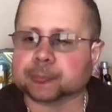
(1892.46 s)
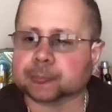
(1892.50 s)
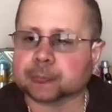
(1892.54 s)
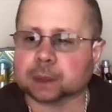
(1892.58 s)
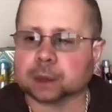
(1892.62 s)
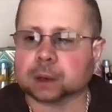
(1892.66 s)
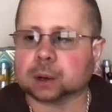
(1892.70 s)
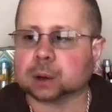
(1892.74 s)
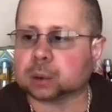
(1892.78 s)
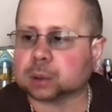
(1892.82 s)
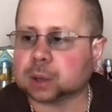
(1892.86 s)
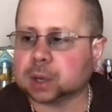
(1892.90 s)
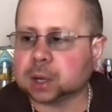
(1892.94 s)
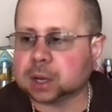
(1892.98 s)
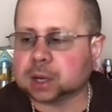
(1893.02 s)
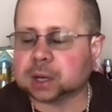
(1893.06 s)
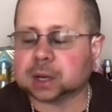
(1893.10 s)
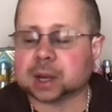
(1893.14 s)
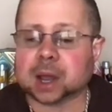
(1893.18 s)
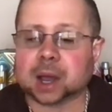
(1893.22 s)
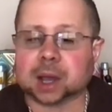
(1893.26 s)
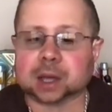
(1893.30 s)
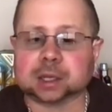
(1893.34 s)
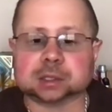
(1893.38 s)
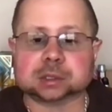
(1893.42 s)
you know,
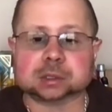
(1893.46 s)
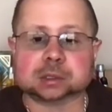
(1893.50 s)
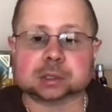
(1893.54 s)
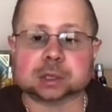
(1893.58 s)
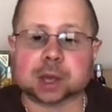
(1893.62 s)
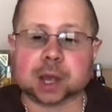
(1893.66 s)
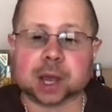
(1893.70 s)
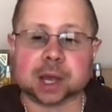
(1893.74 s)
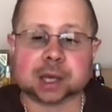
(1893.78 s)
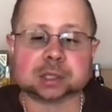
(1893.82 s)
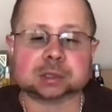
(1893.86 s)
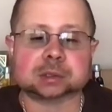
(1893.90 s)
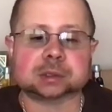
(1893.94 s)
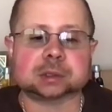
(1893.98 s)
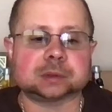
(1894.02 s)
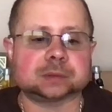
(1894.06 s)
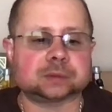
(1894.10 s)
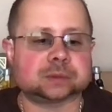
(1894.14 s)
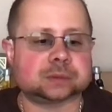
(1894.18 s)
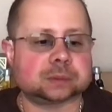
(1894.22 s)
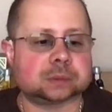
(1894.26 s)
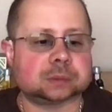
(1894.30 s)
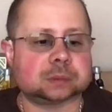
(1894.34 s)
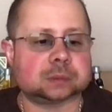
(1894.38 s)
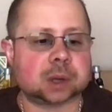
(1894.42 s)
actually
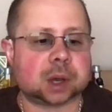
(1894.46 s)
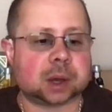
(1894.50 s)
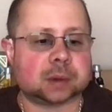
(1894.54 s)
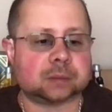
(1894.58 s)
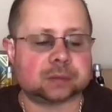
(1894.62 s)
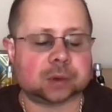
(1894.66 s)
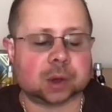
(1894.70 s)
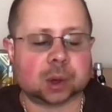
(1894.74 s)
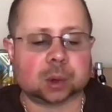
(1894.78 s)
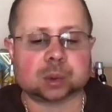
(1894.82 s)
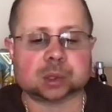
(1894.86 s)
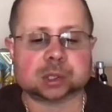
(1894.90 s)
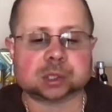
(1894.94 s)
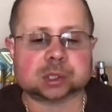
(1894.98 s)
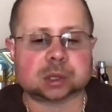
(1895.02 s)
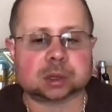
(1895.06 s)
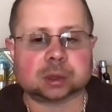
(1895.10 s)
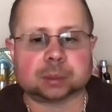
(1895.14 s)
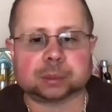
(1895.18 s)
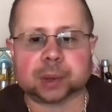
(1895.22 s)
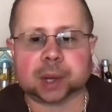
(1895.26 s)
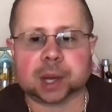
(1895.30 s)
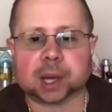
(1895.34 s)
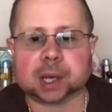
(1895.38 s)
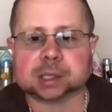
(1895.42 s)
I've noticed in the
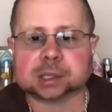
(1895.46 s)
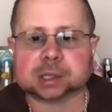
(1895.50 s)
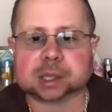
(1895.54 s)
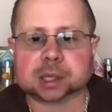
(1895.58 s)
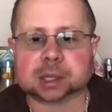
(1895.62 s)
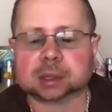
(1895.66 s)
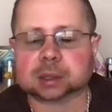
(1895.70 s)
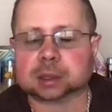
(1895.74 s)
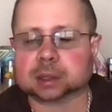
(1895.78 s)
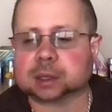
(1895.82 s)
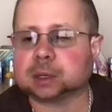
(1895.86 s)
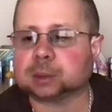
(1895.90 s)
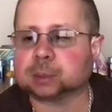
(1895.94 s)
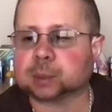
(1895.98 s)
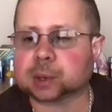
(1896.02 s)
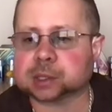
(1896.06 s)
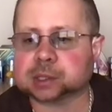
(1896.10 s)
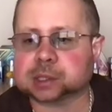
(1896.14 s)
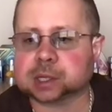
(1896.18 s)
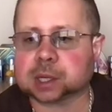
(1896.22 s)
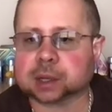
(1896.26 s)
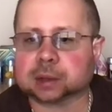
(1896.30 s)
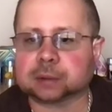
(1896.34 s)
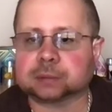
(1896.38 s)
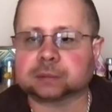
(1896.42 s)
past that cleaning my
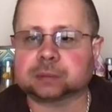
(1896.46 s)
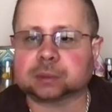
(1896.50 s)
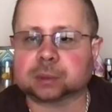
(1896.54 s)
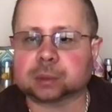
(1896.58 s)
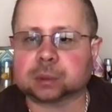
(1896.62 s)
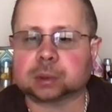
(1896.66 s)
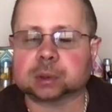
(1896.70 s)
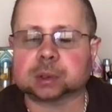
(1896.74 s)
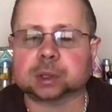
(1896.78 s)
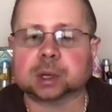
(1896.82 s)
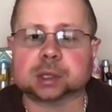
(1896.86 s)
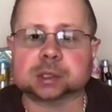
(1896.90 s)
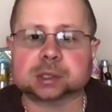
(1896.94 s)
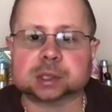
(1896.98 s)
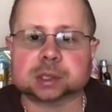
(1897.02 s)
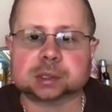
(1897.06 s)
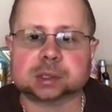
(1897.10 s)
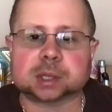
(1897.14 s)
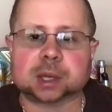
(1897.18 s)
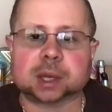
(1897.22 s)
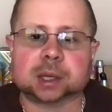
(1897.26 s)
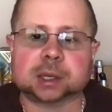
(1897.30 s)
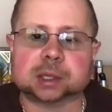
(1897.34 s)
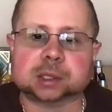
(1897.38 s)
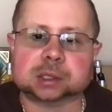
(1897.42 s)
second floor doesn't
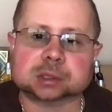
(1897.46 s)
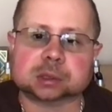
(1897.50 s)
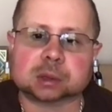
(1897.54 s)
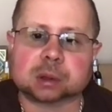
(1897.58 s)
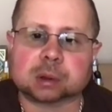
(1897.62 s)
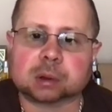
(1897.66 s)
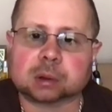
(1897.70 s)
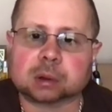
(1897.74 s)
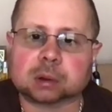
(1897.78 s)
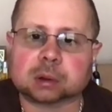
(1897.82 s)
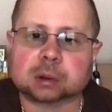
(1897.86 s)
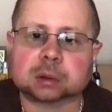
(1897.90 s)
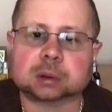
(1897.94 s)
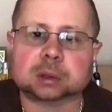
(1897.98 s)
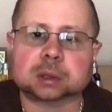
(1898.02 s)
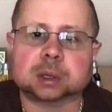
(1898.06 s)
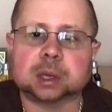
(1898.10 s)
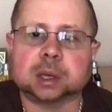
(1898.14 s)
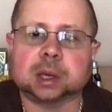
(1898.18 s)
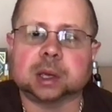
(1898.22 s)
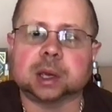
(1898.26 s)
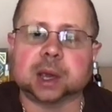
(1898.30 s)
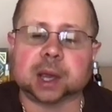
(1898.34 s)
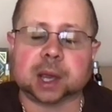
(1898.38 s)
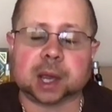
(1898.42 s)
take as long
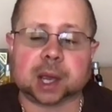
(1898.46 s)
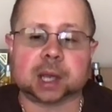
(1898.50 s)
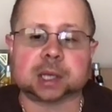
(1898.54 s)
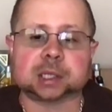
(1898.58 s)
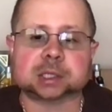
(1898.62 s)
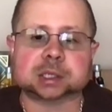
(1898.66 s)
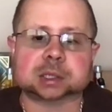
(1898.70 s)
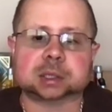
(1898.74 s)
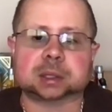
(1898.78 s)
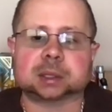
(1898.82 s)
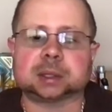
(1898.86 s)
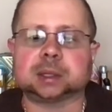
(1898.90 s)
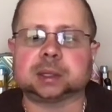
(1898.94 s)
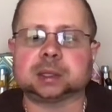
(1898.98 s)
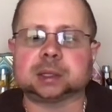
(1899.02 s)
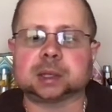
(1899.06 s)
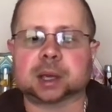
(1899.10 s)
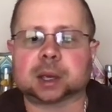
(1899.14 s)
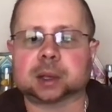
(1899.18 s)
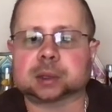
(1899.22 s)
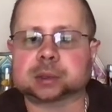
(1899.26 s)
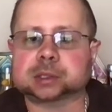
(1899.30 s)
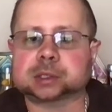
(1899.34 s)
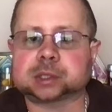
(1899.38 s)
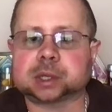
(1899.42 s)
as cleaning
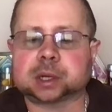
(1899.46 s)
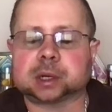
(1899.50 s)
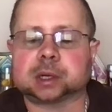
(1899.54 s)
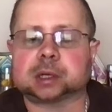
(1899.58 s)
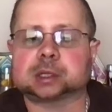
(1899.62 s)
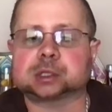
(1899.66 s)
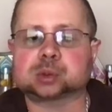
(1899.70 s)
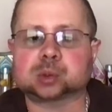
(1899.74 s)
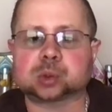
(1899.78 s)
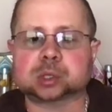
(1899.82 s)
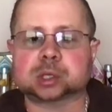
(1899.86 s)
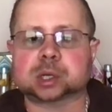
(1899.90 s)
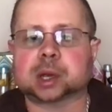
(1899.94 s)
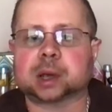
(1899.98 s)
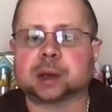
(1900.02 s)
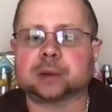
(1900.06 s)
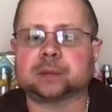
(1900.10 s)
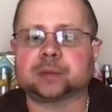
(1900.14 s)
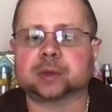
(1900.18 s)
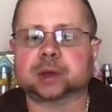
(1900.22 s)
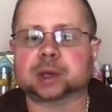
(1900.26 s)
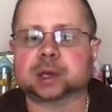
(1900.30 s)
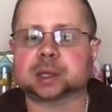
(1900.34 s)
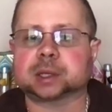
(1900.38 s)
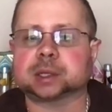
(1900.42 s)
downstairs, which I have
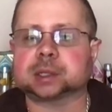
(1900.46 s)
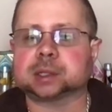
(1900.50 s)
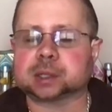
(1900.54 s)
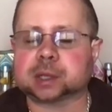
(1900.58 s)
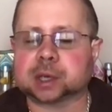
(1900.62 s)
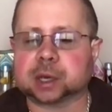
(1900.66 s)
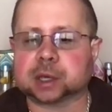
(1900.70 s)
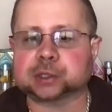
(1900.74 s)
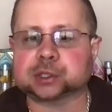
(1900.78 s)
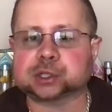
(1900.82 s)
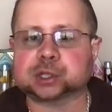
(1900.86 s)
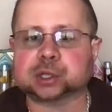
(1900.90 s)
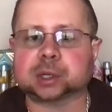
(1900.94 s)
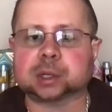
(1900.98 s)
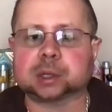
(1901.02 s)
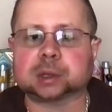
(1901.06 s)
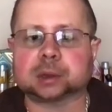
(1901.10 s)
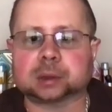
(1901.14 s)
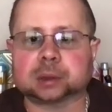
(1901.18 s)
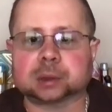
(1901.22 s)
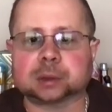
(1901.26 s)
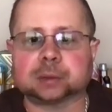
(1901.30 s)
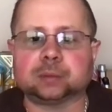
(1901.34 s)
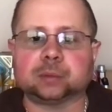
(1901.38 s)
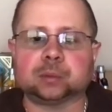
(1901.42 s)
the kitchen and the
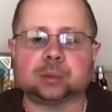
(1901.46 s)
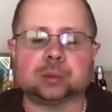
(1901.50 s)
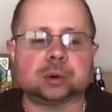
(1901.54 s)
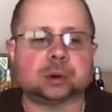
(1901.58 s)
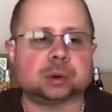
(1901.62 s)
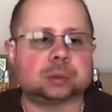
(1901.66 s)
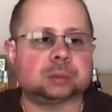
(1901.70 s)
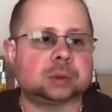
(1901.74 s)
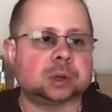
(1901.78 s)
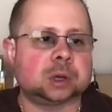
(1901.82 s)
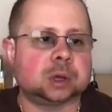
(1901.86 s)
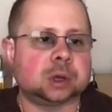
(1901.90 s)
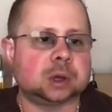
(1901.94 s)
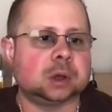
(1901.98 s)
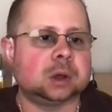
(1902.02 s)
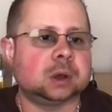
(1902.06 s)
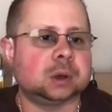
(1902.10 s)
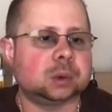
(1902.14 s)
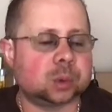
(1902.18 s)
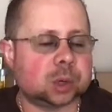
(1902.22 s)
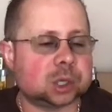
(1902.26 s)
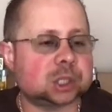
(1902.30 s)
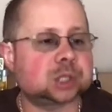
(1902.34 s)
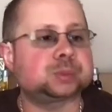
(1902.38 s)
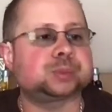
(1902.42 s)
living room,
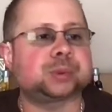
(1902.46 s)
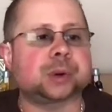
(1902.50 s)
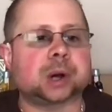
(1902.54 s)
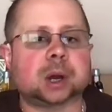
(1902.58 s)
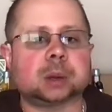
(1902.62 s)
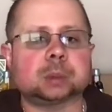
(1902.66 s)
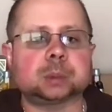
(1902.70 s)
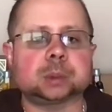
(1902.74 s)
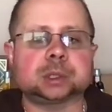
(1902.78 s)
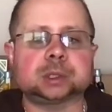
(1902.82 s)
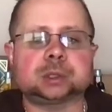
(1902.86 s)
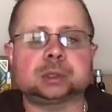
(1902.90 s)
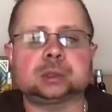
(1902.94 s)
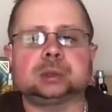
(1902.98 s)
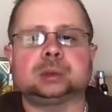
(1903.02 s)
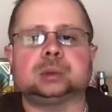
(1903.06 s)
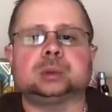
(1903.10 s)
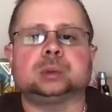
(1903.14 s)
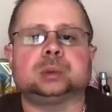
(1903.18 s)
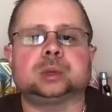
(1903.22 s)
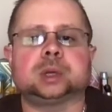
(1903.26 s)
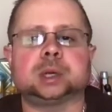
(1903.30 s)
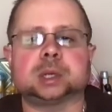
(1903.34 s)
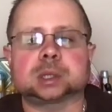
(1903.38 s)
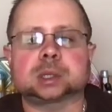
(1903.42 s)
which probably do
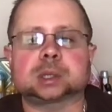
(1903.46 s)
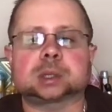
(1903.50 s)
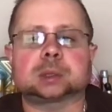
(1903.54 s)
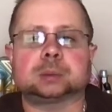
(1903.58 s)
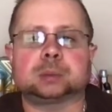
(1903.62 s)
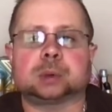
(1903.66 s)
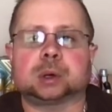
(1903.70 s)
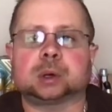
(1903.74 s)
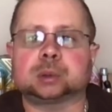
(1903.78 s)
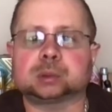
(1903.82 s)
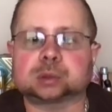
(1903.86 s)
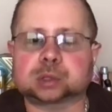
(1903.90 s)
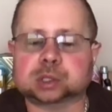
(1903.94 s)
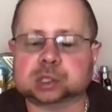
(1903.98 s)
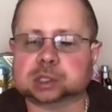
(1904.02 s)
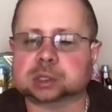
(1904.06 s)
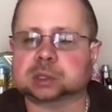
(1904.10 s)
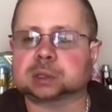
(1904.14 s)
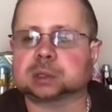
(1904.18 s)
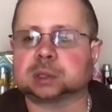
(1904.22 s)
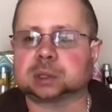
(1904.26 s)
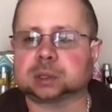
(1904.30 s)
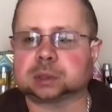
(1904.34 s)
get the most